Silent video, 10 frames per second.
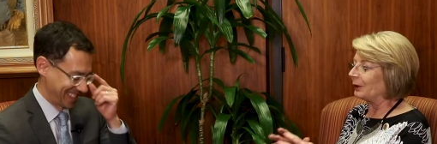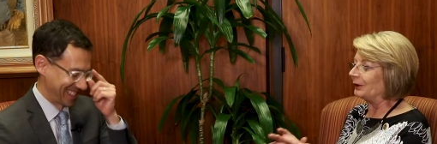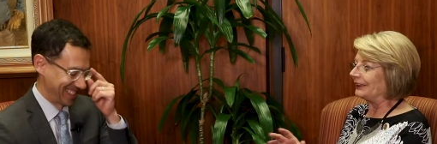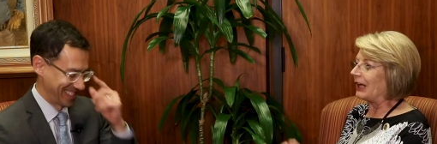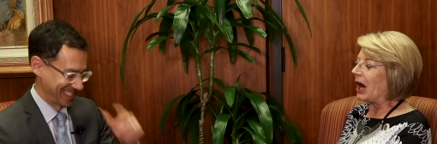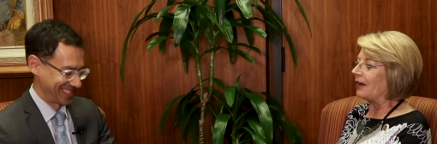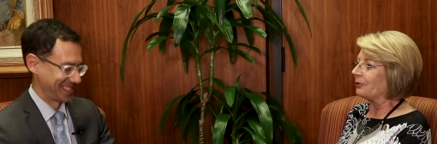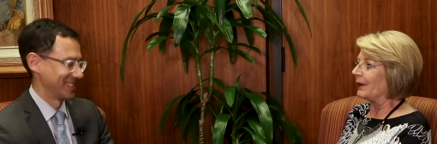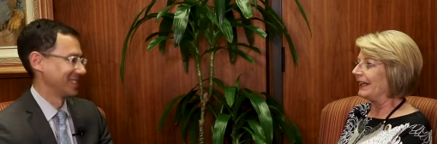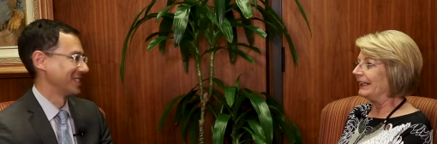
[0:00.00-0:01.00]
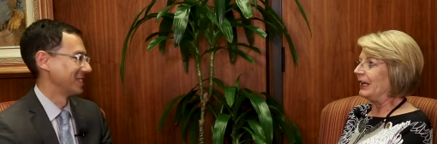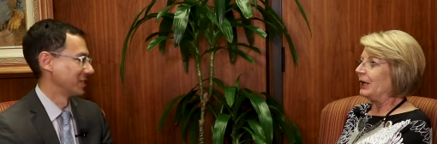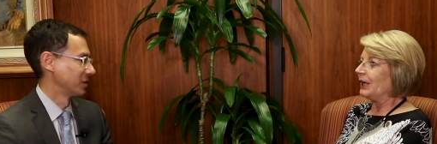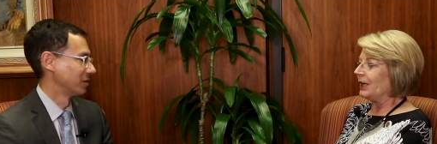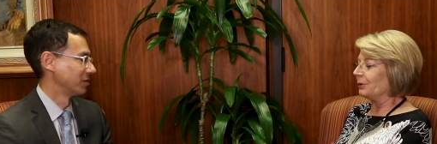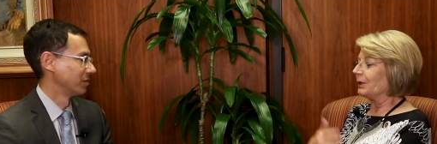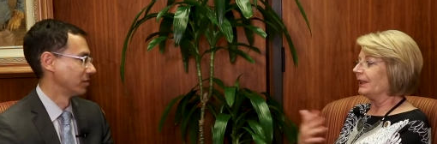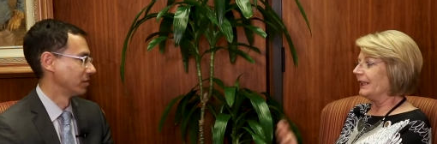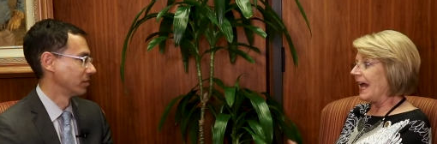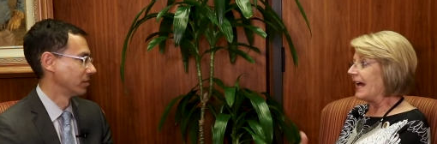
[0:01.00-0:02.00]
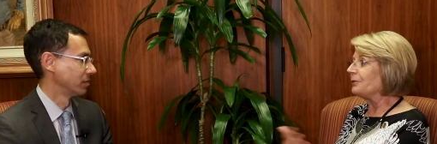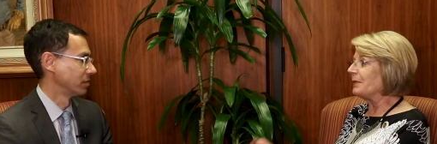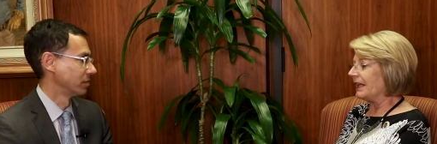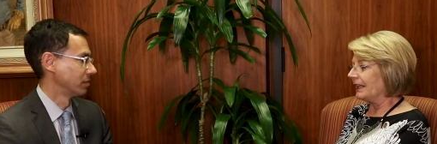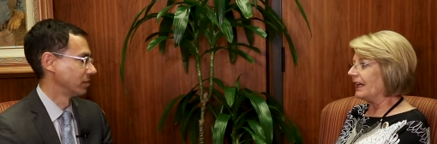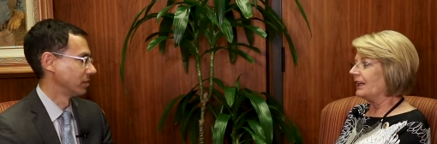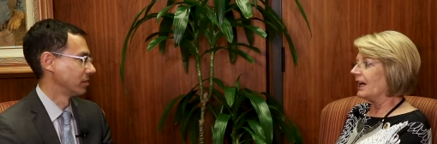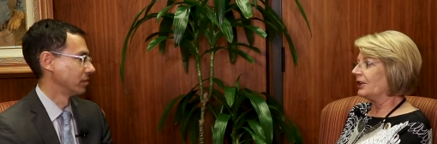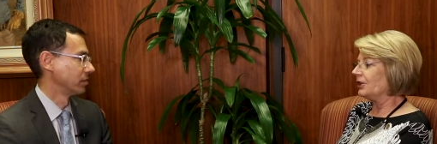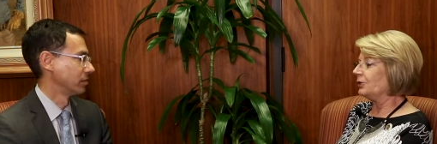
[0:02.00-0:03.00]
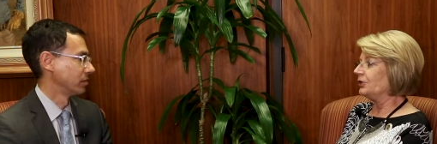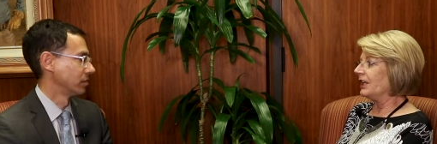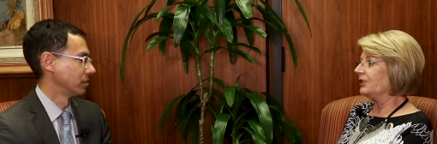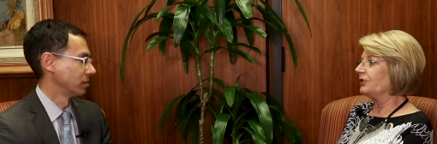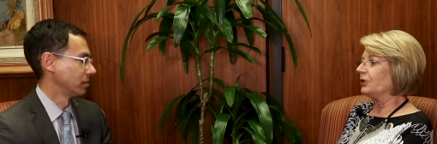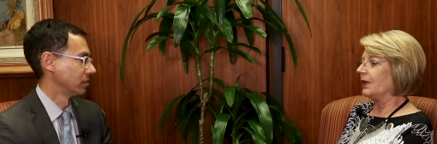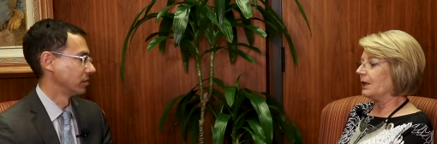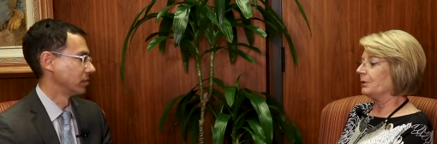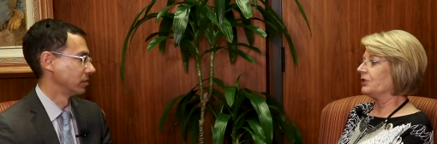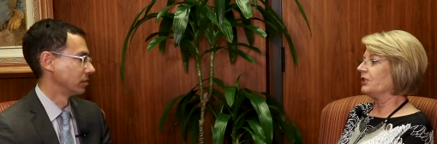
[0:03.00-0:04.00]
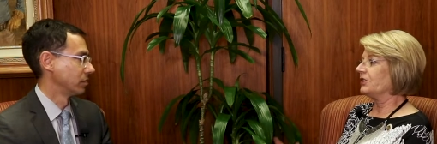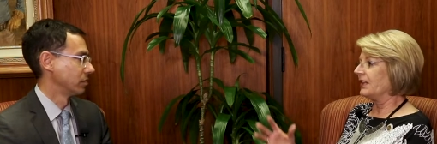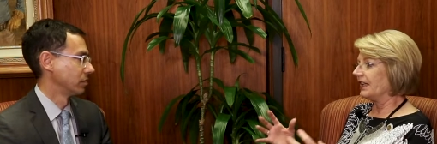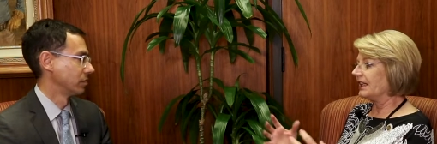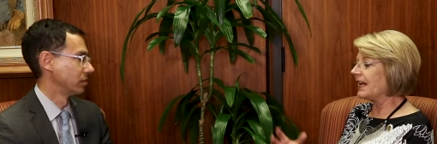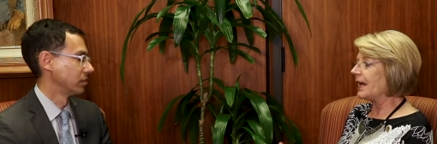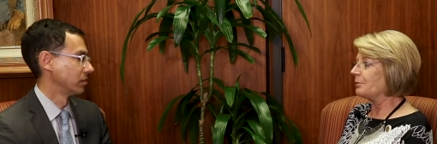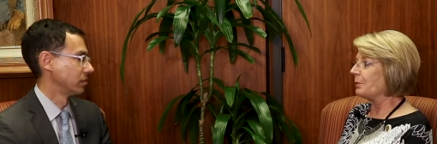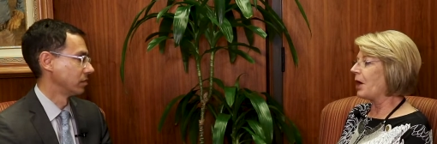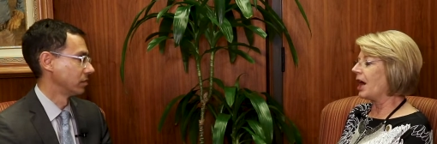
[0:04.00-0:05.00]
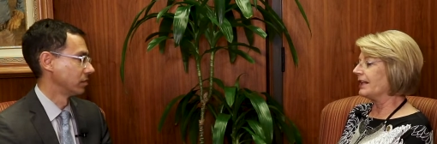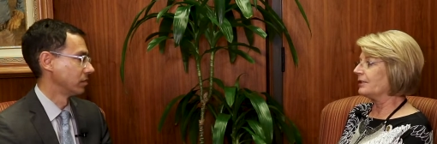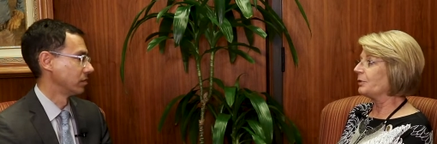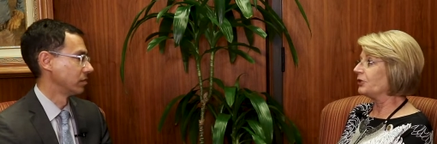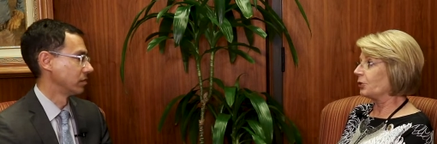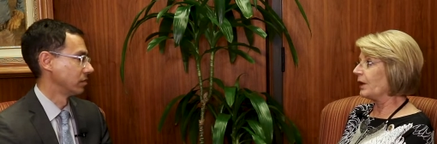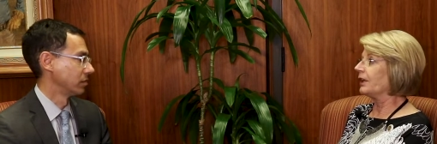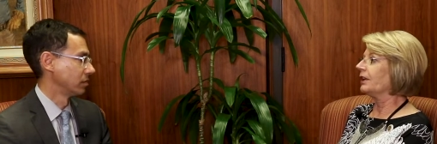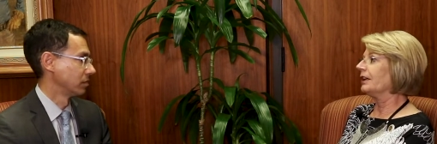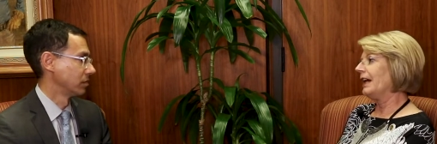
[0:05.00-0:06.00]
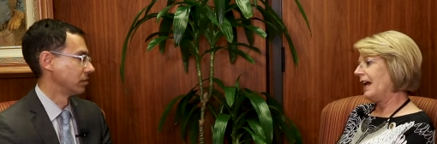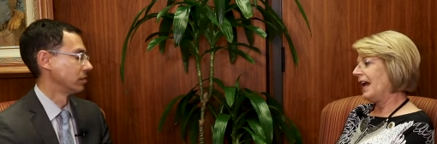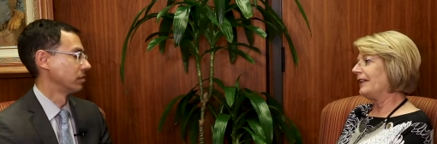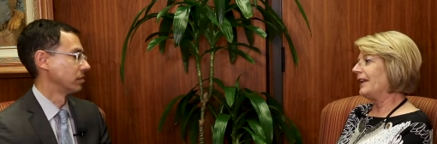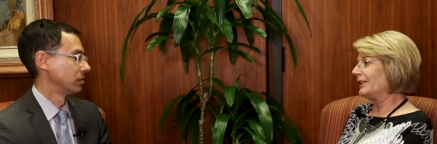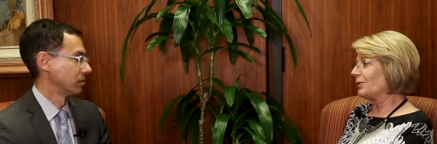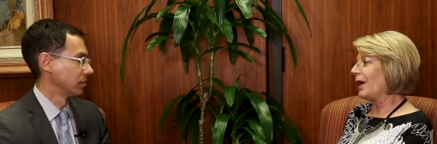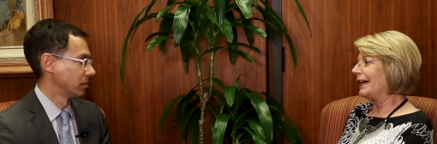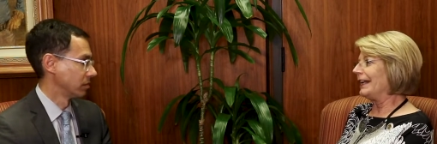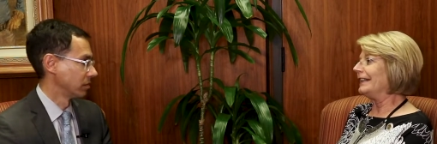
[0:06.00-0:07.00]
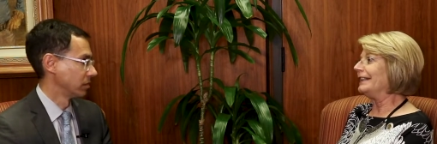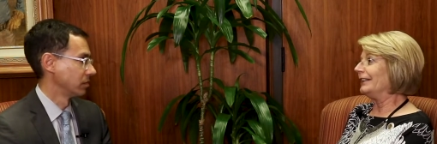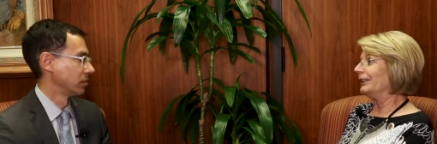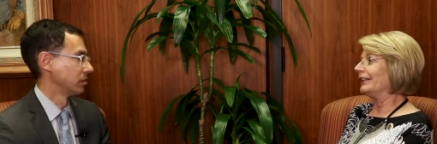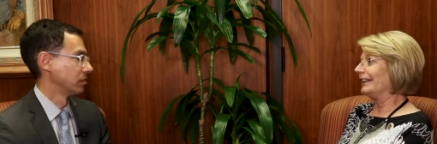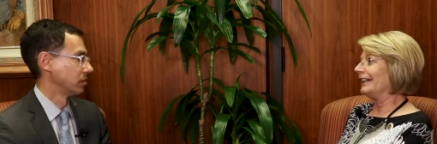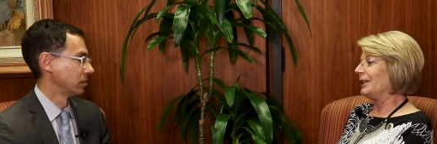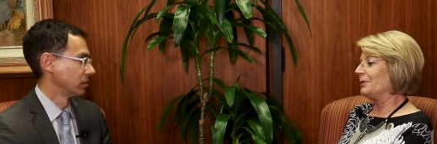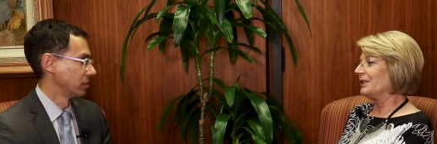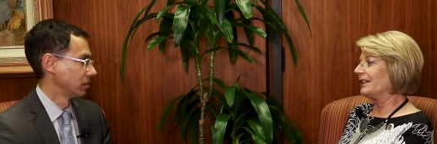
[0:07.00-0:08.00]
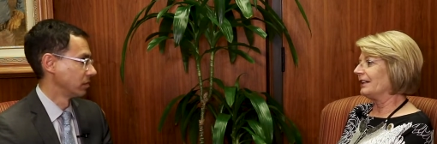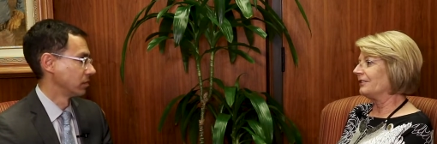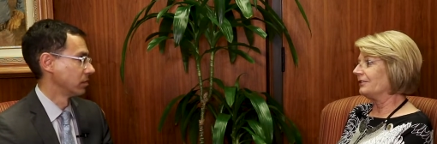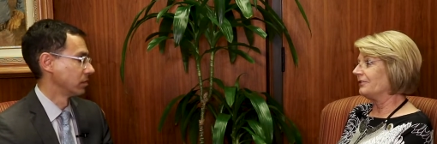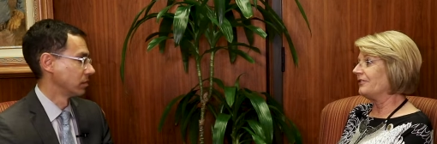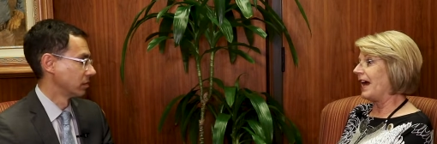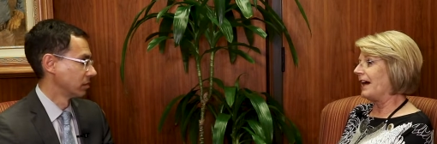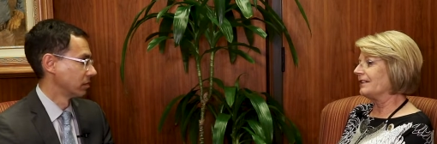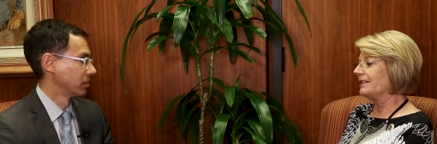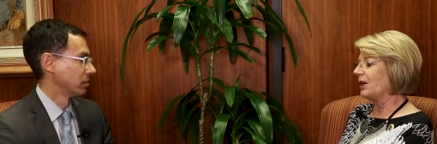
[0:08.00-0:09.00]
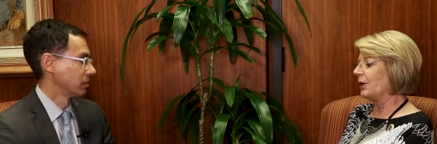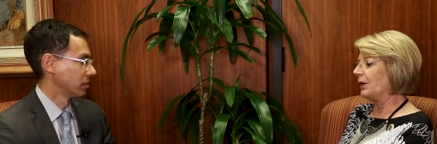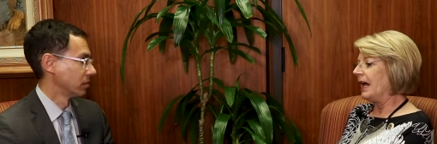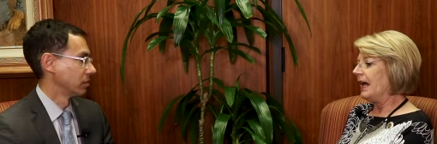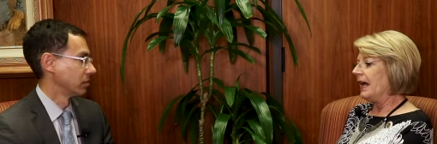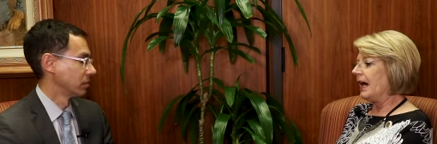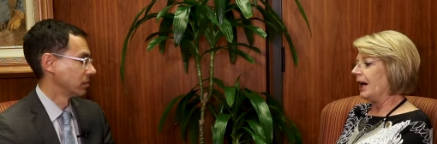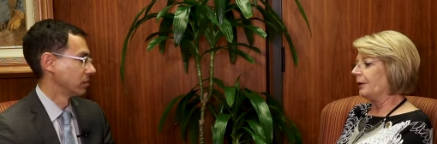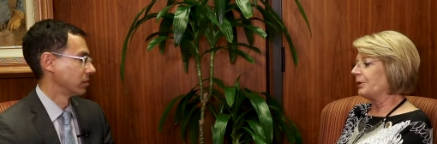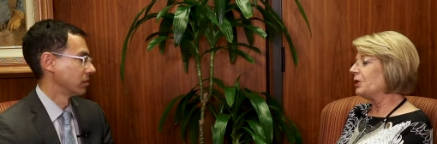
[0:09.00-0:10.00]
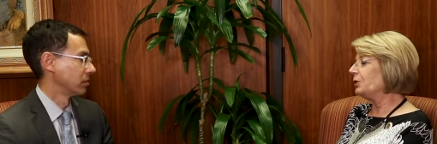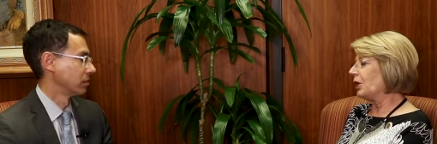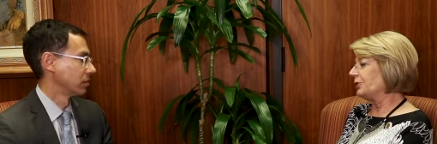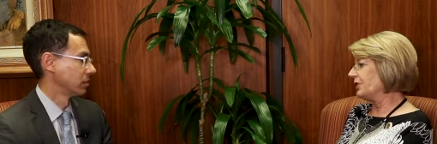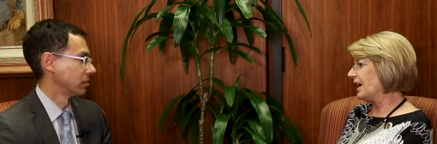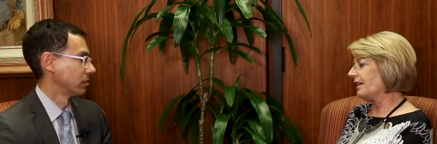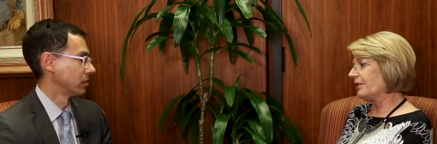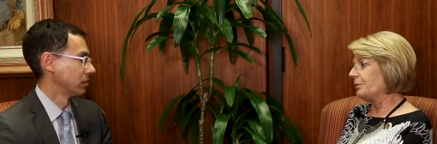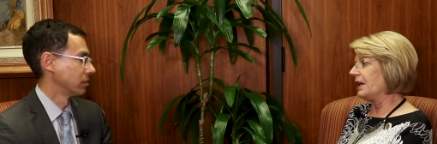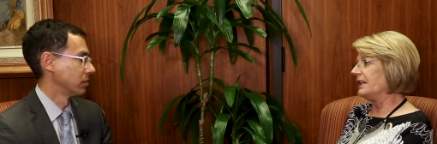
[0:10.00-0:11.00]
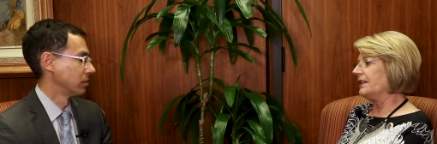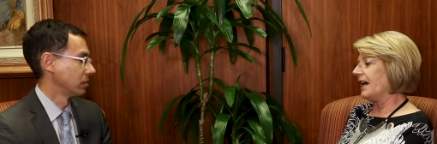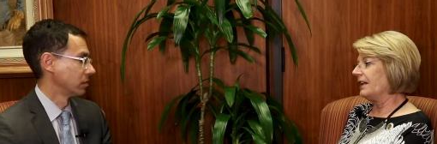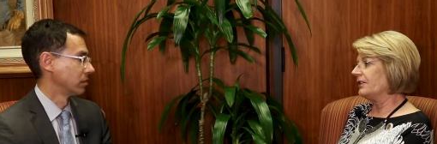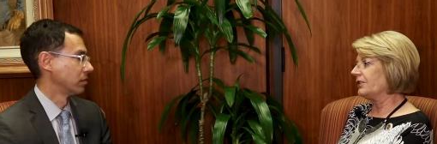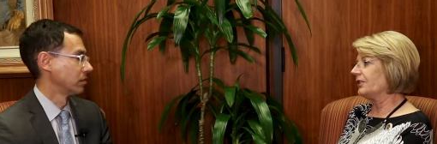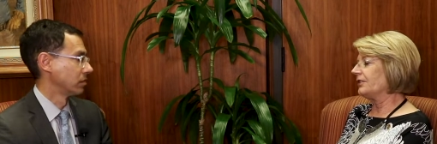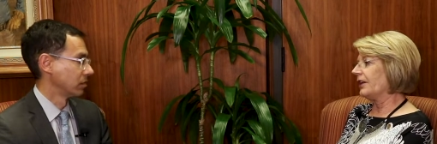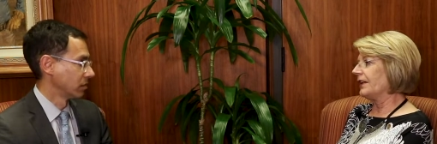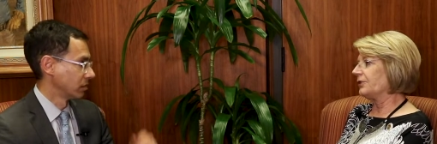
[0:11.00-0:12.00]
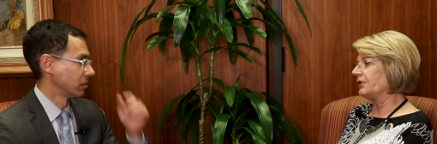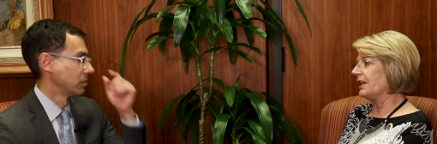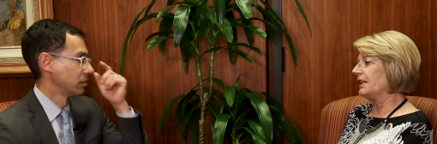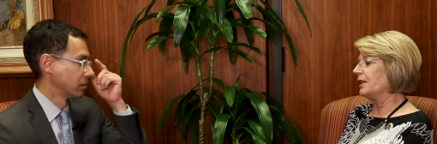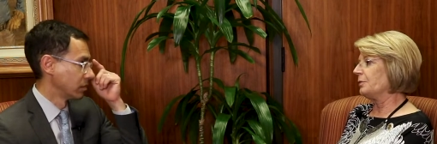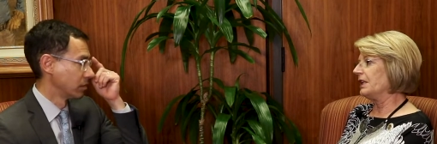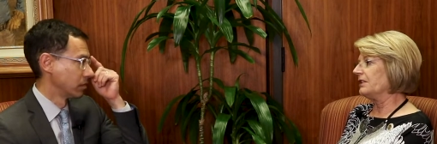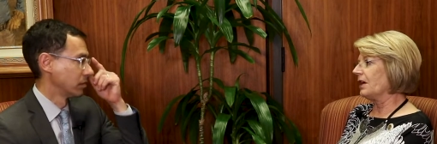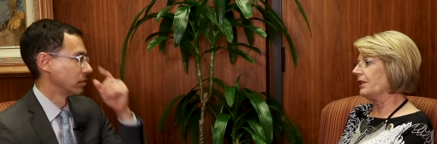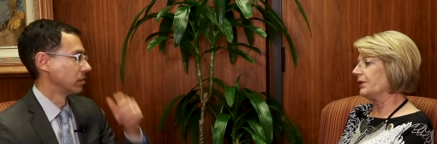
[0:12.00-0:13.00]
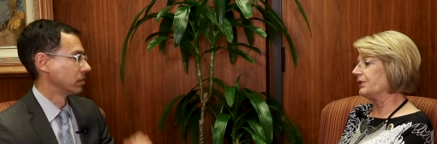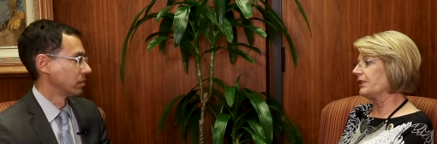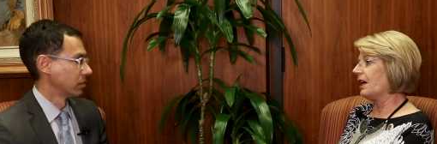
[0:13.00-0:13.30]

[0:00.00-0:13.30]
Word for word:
Speaker 1: pulled it off when it really had been a, a, huge issue. It was just, it came upon us much quicker, and that's why it did look like it was like fast. So um, kudos to everybody that served on those study committees all those